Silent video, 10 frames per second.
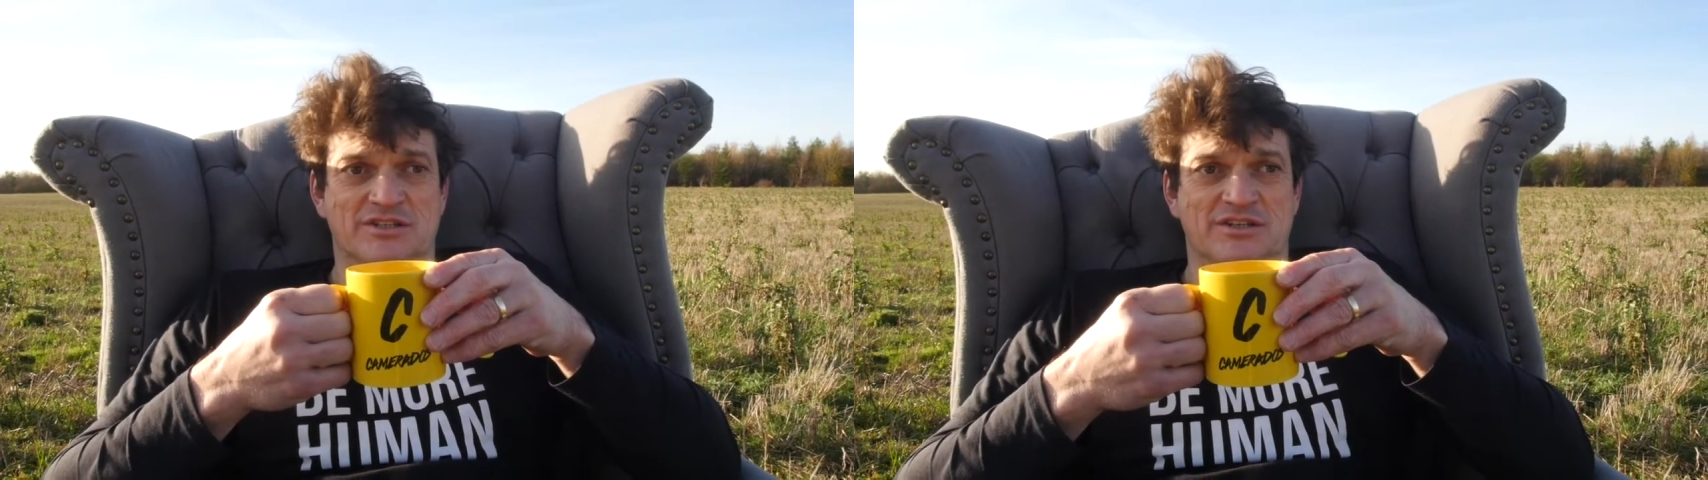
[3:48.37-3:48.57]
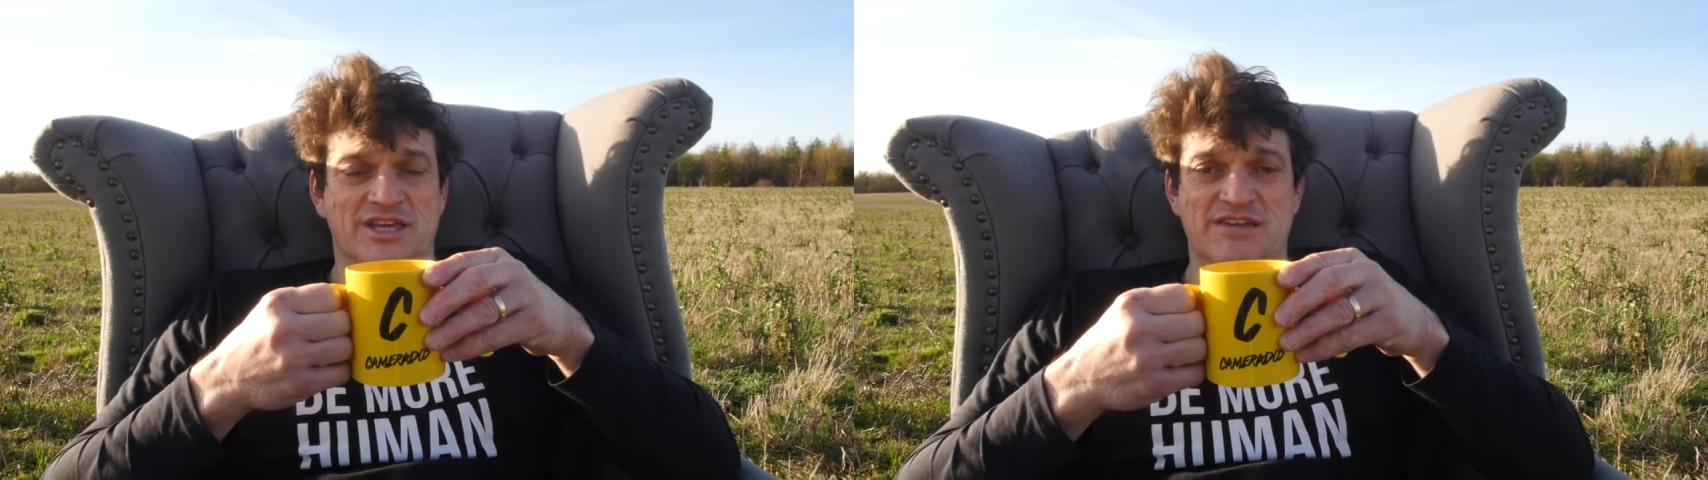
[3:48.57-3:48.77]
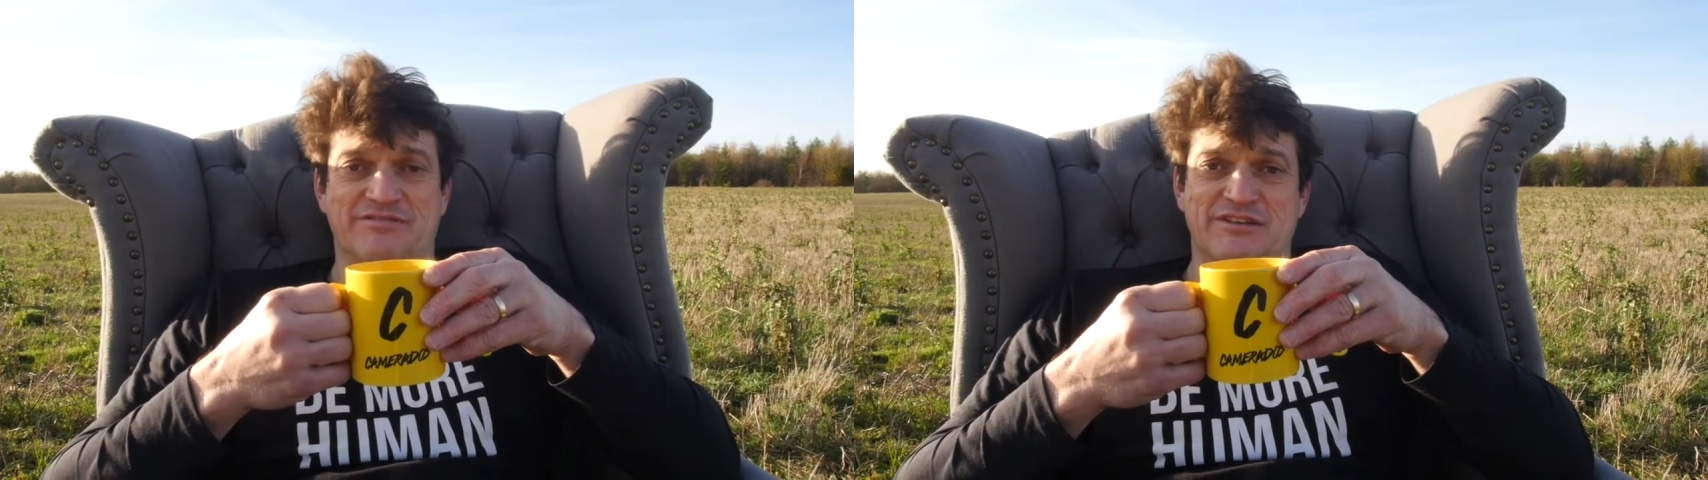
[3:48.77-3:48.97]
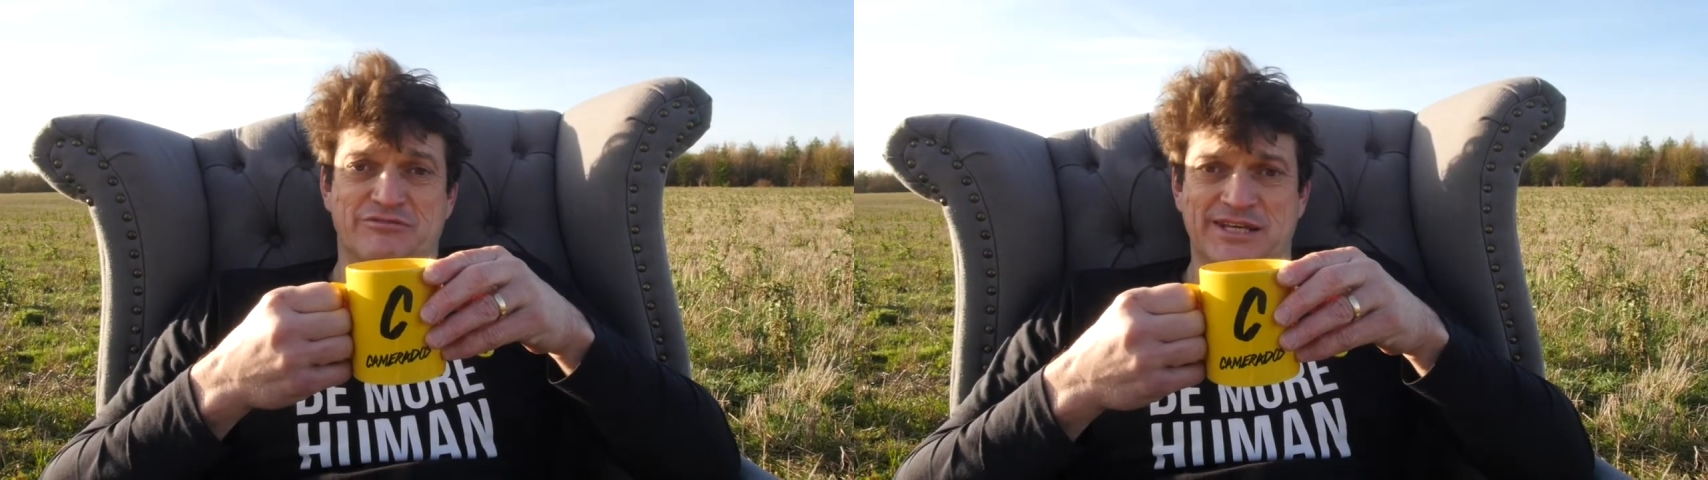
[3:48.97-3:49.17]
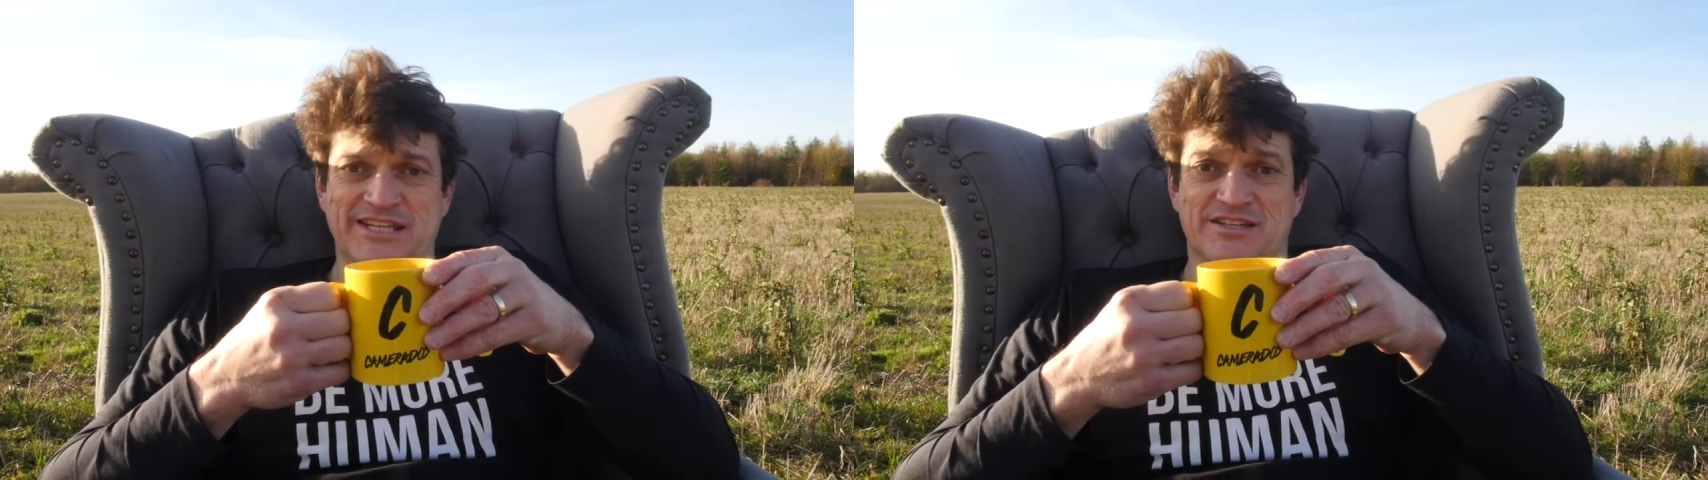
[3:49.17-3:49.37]
even if we
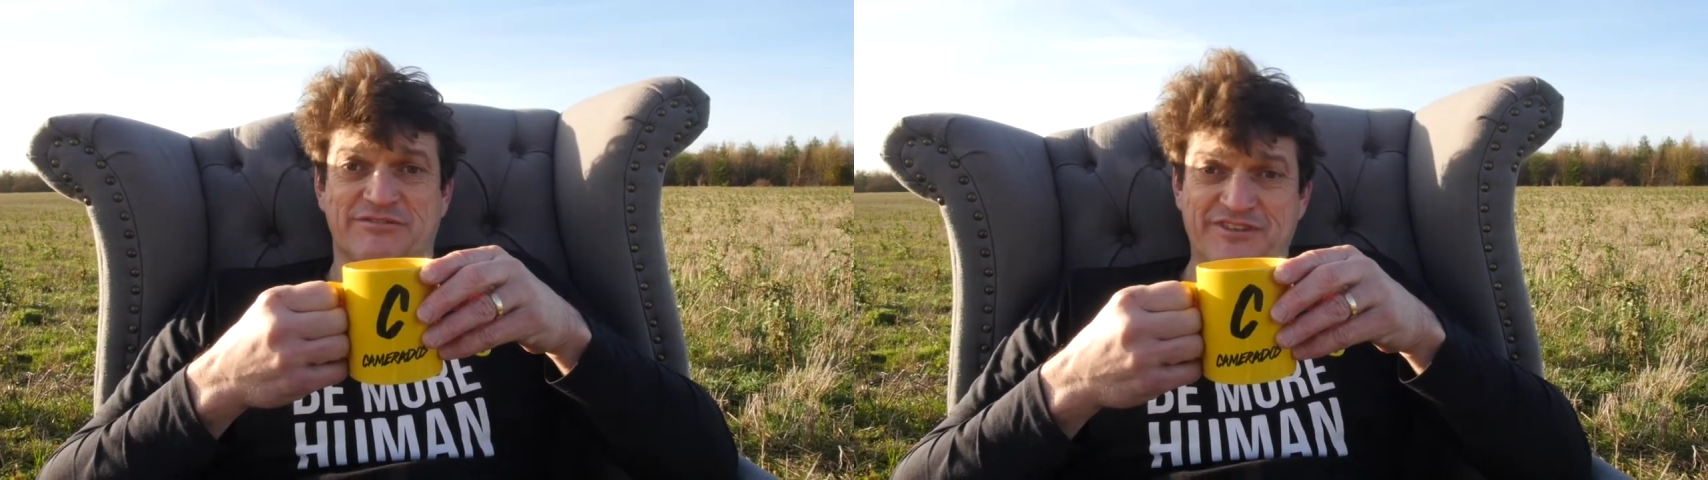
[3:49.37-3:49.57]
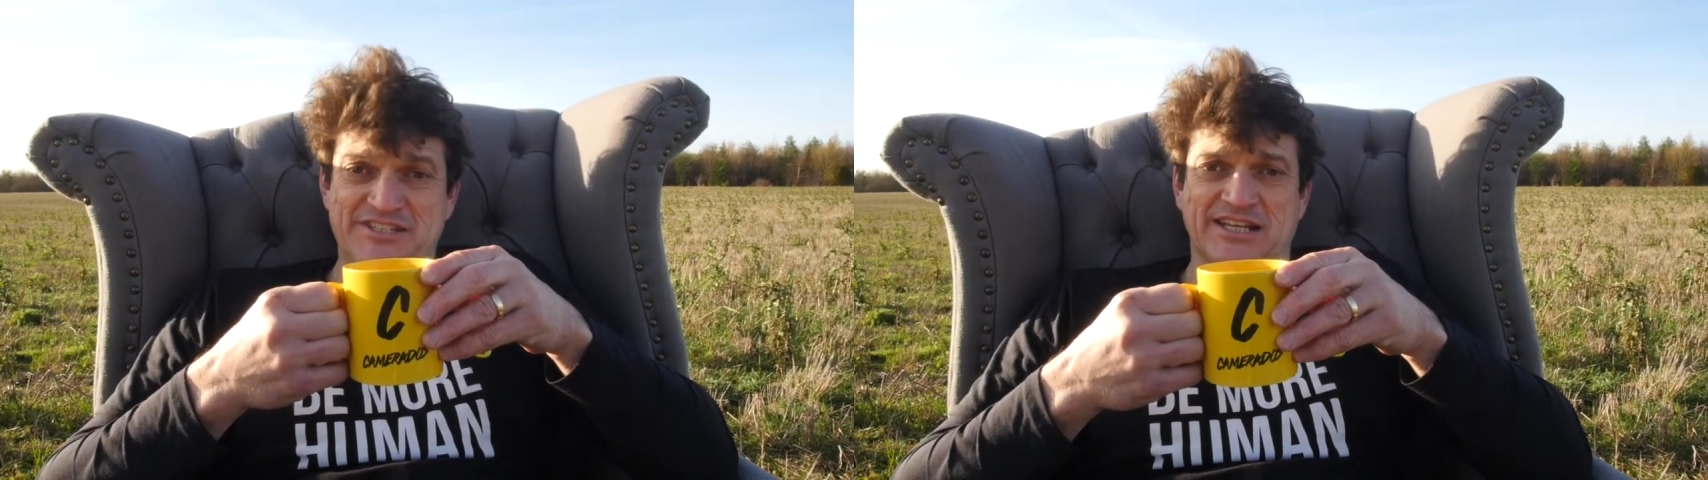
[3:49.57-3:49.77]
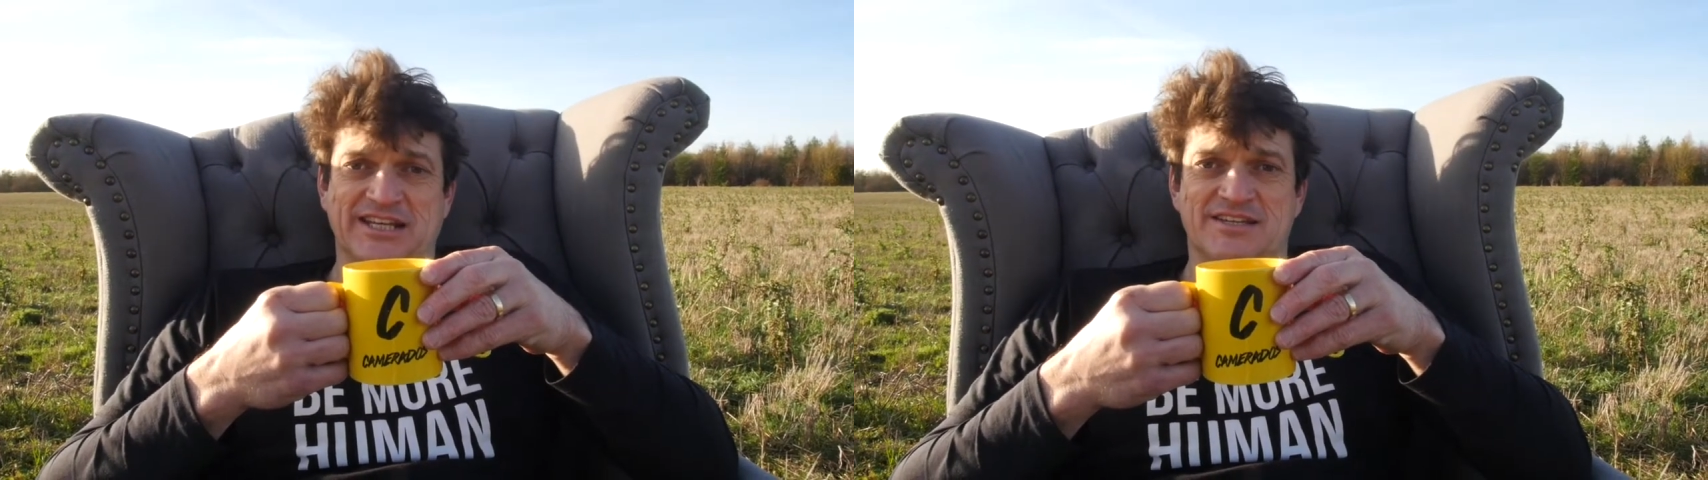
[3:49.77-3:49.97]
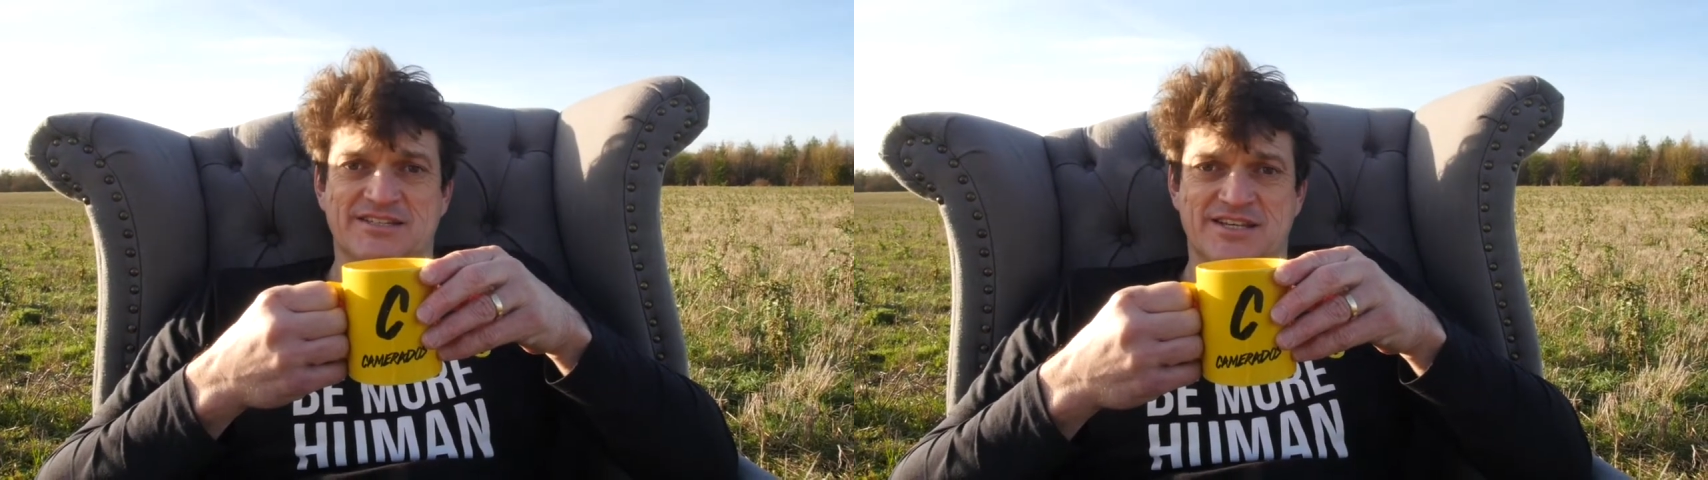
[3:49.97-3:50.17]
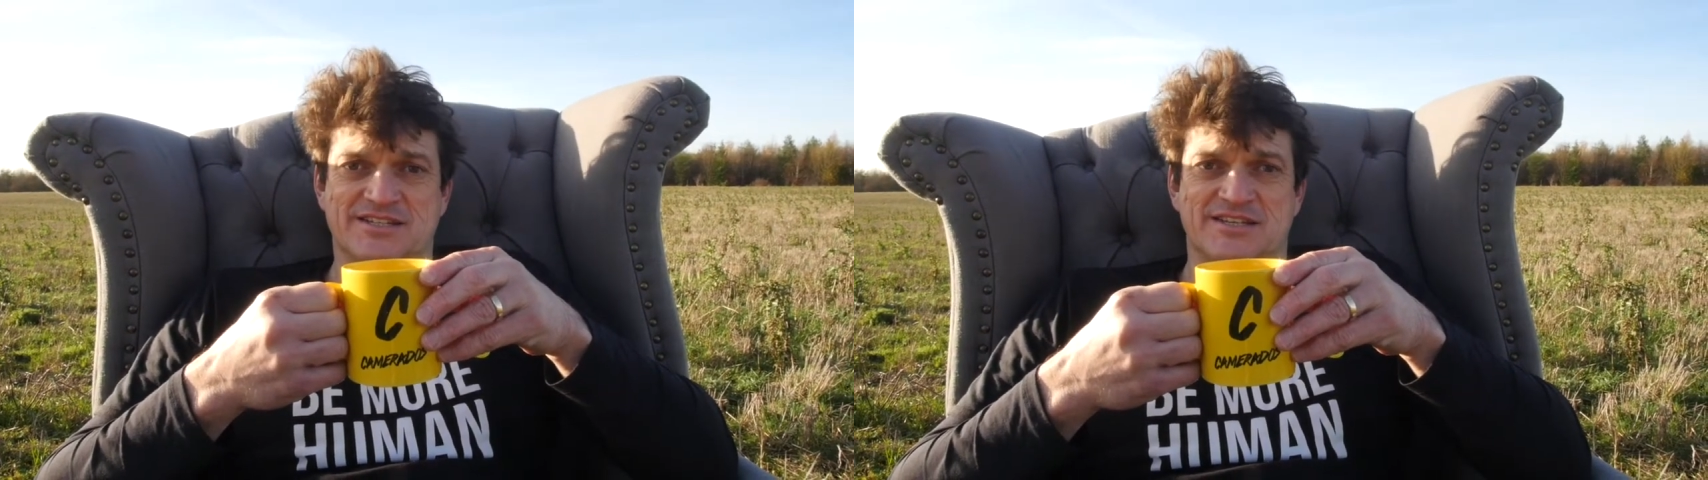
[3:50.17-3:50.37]
need to physically
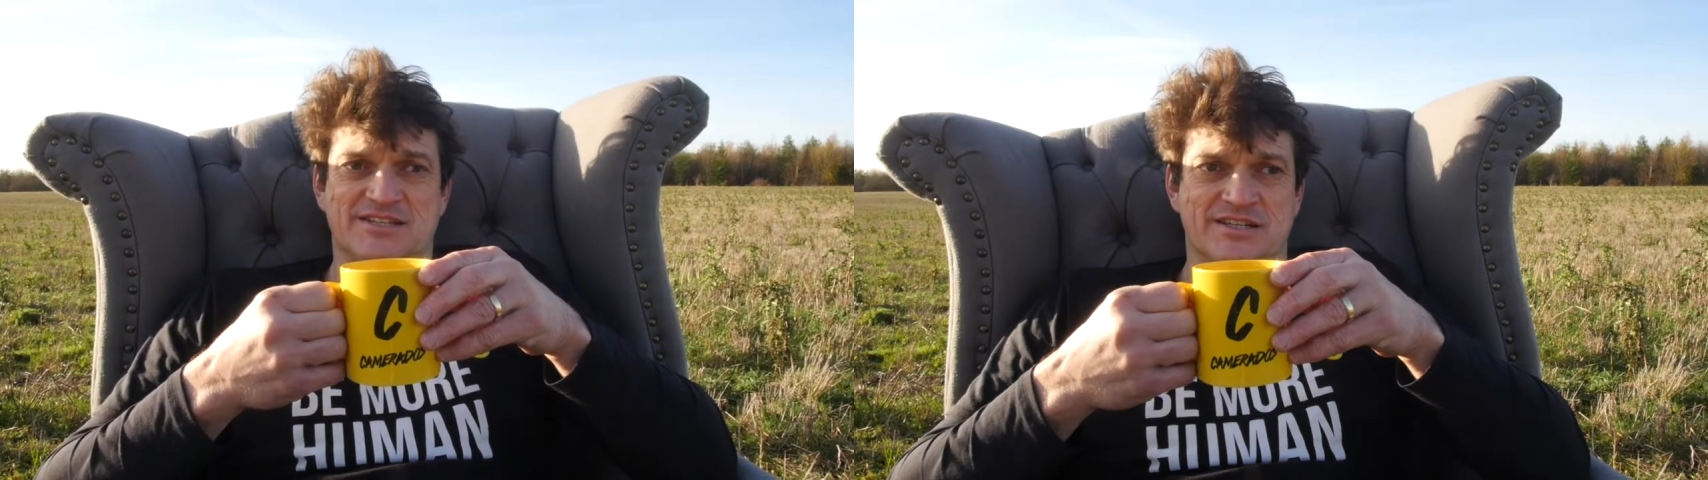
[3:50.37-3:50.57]
distance.